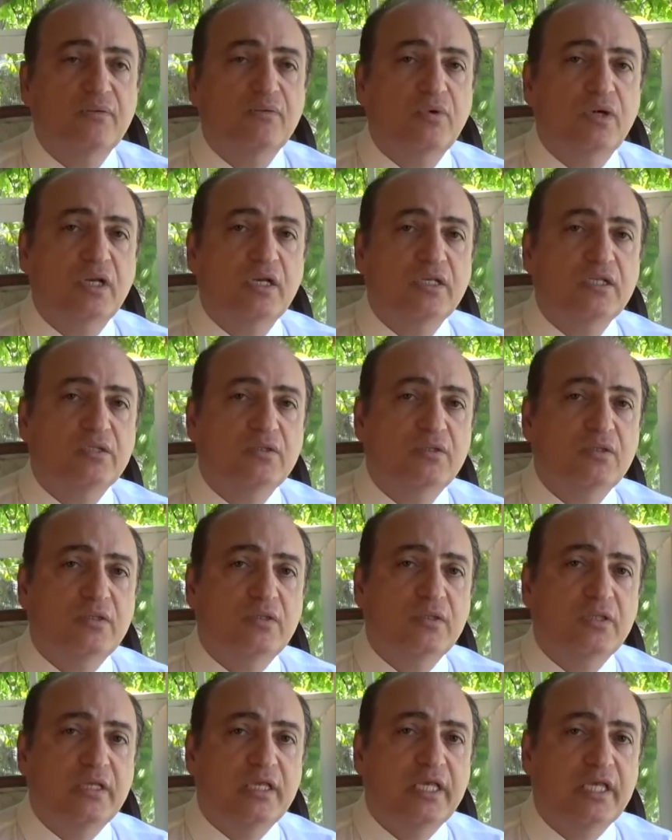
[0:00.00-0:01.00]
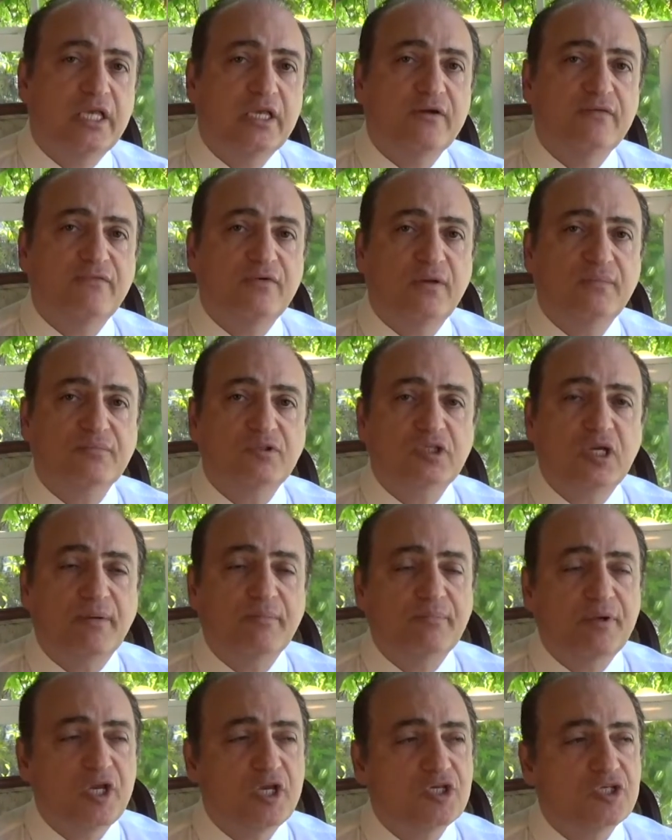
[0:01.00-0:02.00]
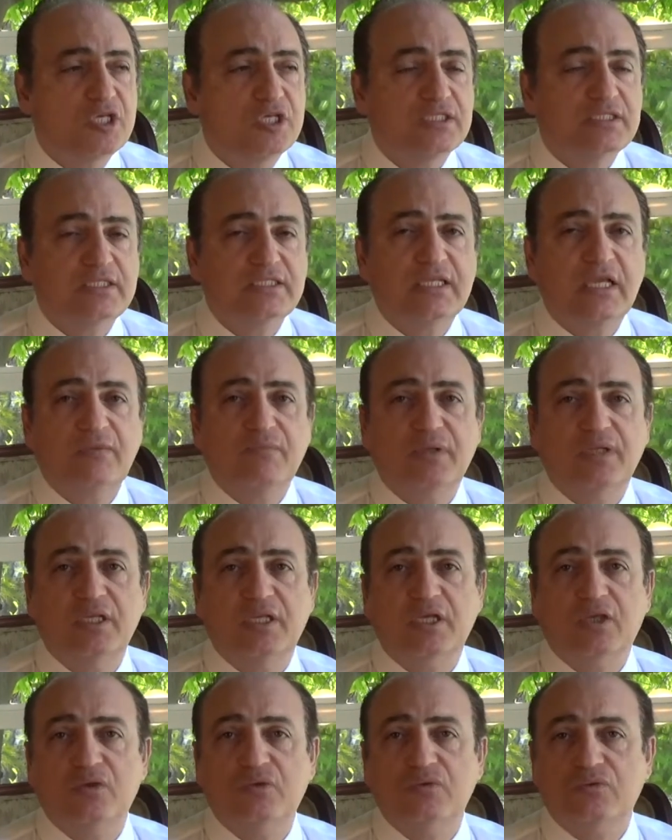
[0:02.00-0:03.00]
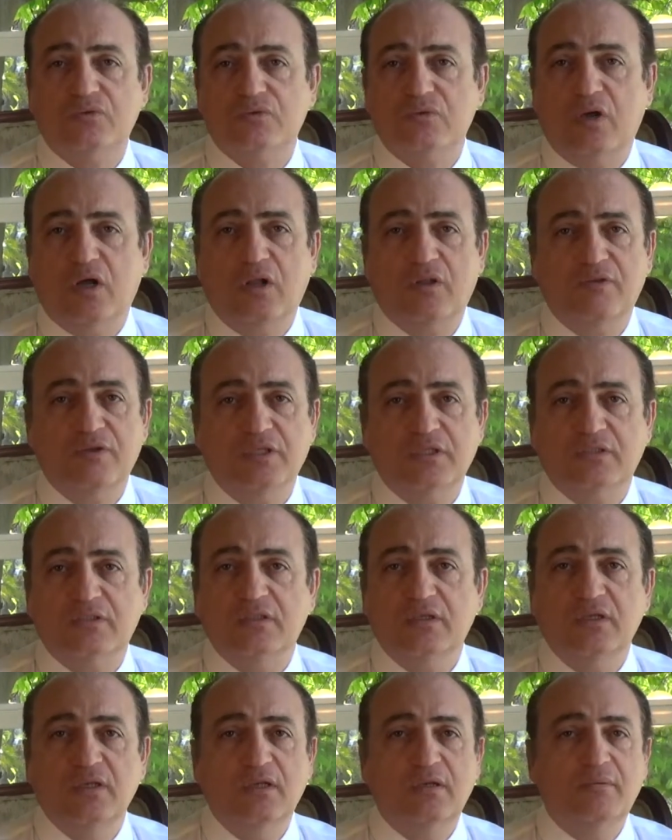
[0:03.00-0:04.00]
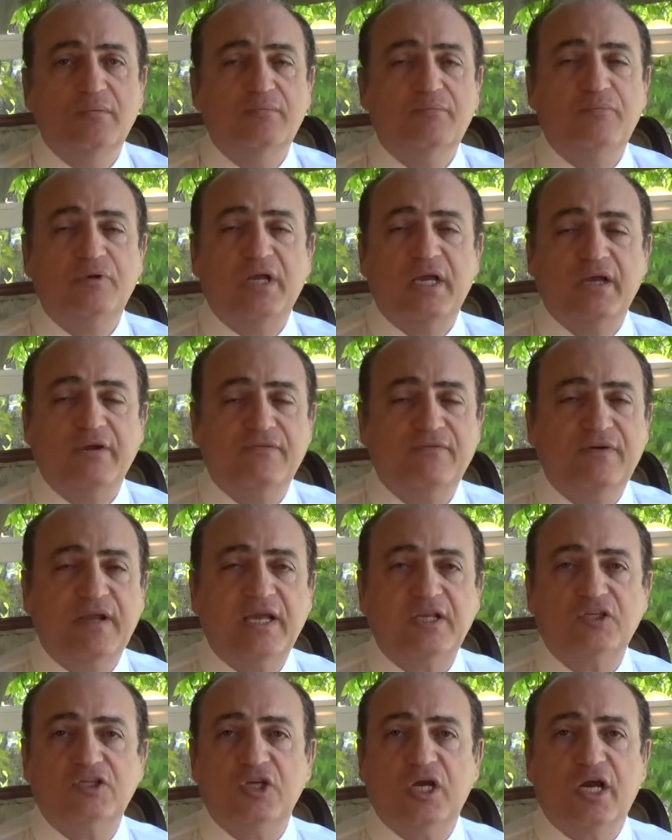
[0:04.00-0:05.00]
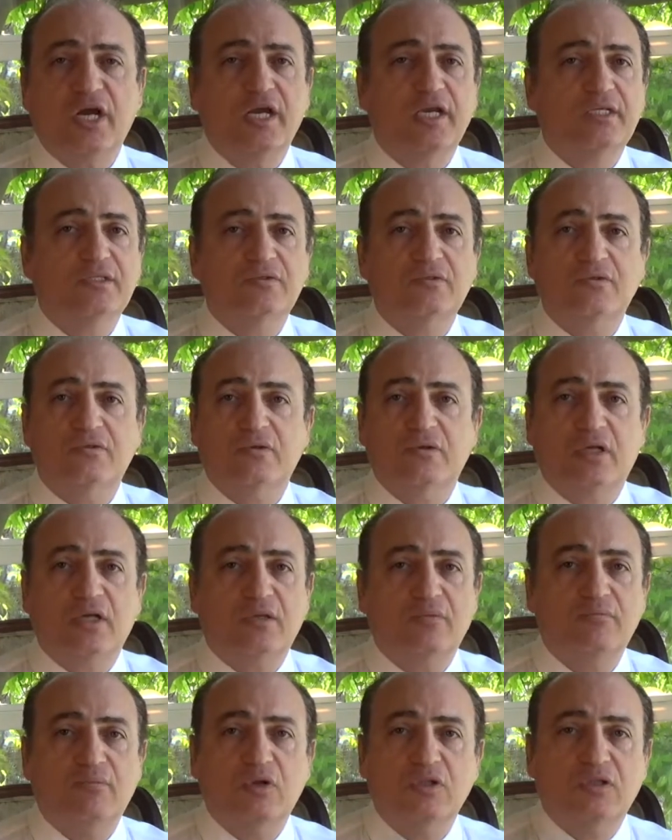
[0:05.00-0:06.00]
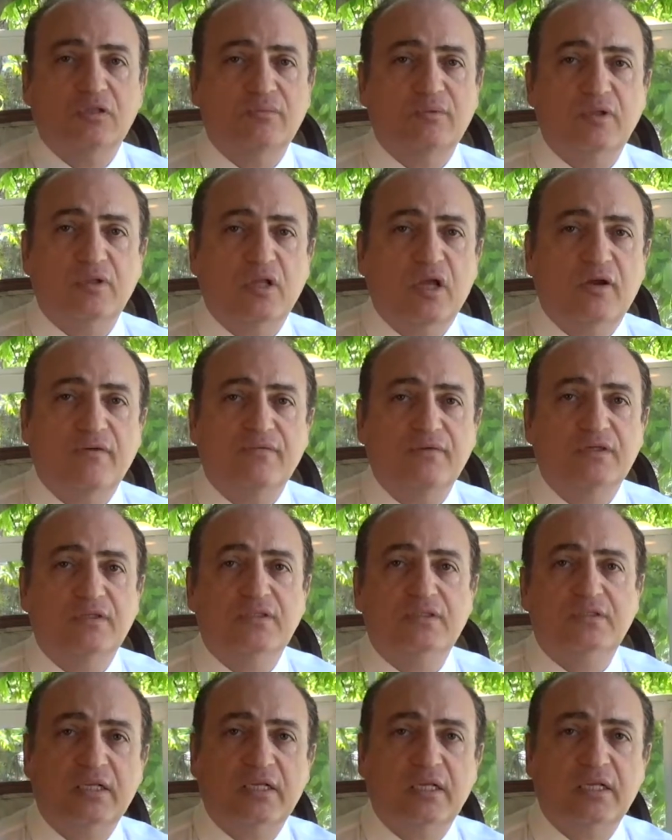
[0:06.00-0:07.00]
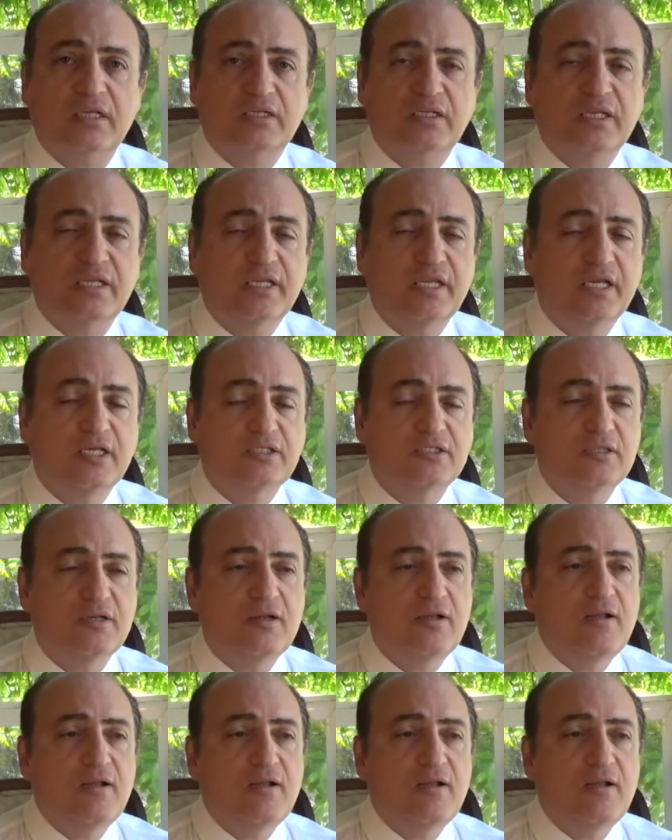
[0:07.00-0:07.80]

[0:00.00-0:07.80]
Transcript: What I hear from some patients is that when they go to all these franchise or like multiple office clinics,